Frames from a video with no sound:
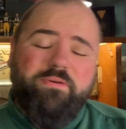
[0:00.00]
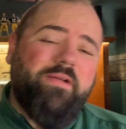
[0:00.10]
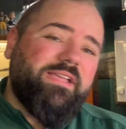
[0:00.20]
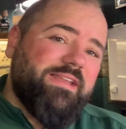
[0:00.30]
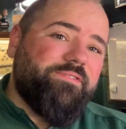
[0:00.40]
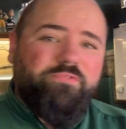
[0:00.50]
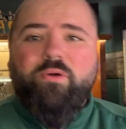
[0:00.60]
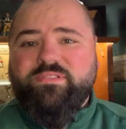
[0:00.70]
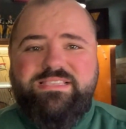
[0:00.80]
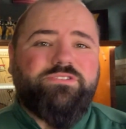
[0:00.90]
rounding into
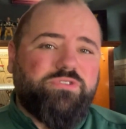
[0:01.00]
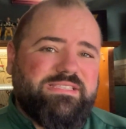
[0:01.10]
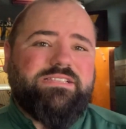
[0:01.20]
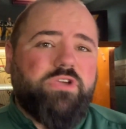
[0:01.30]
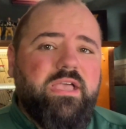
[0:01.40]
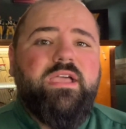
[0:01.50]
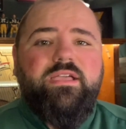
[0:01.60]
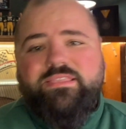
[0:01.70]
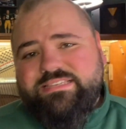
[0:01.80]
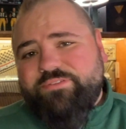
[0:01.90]
form, etc., etc.
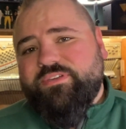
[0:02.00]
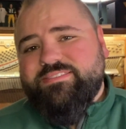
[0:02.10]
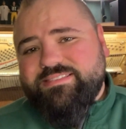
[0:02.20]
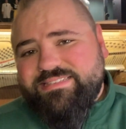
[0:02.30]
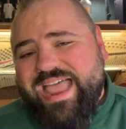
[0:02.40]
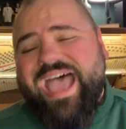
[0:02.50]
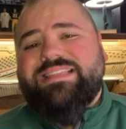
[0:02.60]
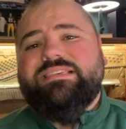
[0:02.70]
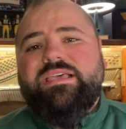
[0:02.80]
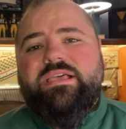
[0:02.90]
The defense is not
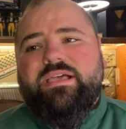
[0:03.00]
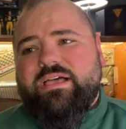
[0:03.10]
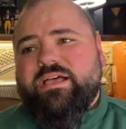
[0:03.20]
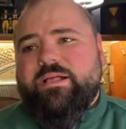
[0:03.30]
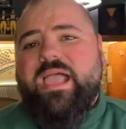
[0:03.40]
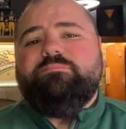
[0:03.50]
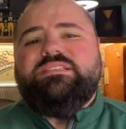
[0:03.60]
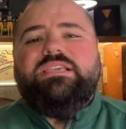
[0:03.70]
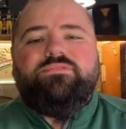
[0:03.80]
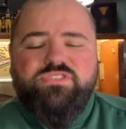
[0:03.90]

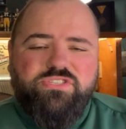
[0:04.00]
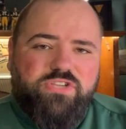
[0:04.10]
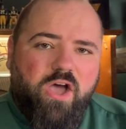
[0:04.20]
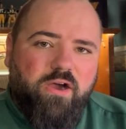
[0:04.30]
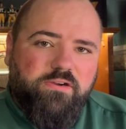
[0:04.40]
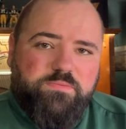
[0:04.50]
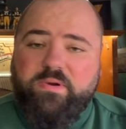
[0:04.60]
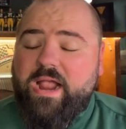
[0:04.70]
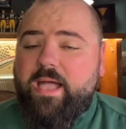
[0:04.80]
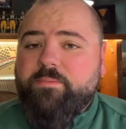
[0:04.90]
empty of stars.
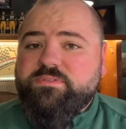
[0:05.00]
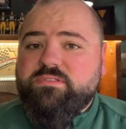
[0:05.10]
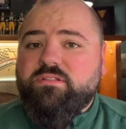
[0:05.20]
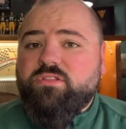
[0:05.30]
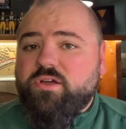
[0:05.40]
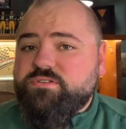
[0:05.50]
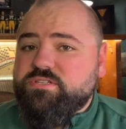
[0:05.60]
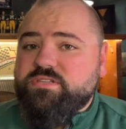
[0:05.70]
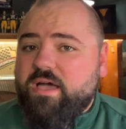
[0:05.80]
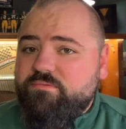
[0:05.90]
Perhaps the
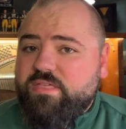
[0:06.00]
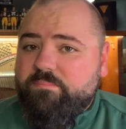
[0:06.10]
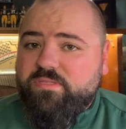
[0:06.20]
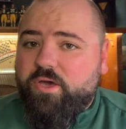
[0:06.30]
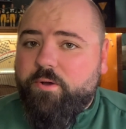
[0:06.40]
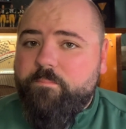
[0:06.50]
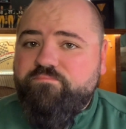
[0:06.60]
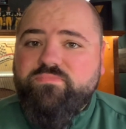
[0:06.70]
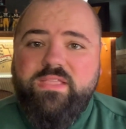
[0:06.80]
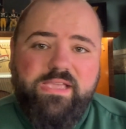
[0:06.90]
largest of them, though,
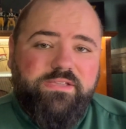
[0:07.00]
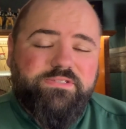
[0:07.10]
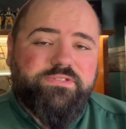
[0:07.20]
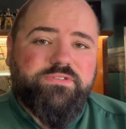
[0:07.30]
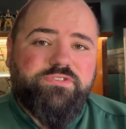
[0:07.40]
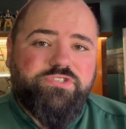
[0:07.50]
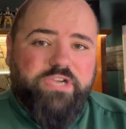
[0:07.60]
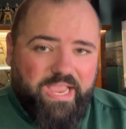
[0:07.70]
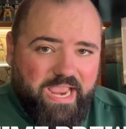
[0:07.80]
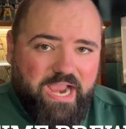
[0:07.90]
is
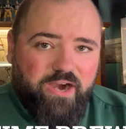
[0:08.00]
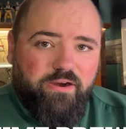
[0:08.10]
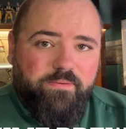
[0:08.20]
Jair.